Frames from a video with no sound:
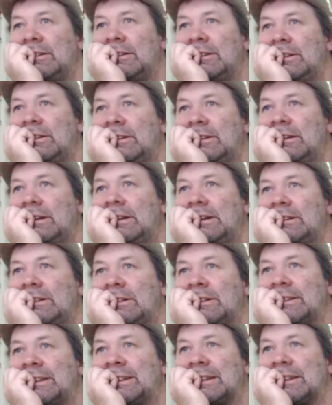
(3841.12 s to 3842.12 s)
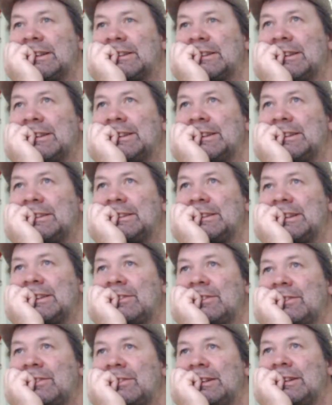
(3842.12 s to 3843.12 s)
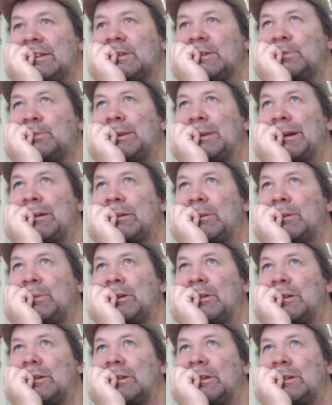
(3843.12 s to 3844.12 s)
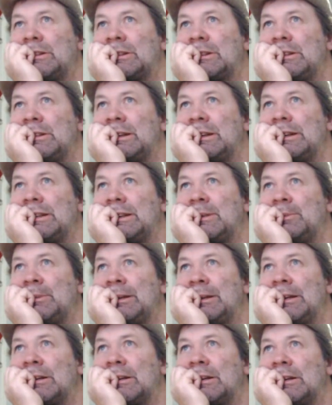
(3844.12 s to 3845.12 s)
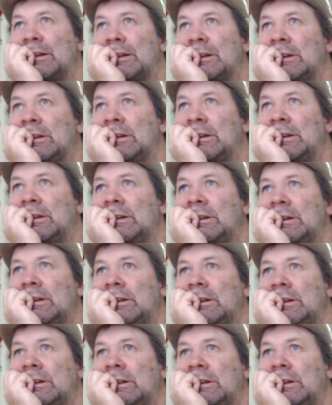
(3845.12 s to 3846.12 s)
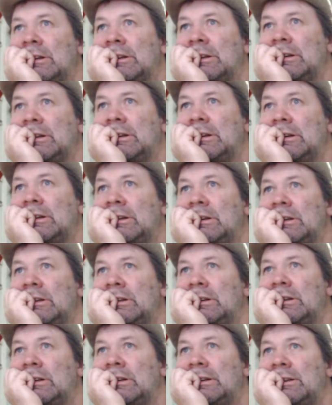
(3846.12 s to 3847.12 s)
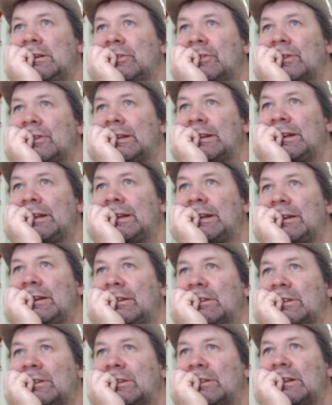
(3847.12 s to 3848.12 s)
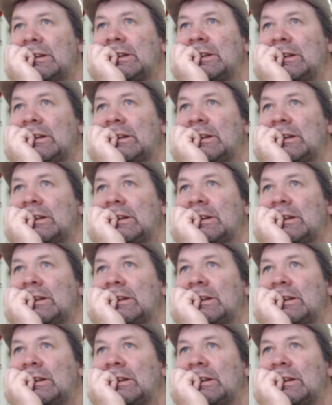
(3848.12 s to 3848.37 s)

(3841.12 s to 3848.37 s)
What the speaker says: it looks like it slices just fine in spiral mode, or at least in Idea Maker. I don't see any errors or anything.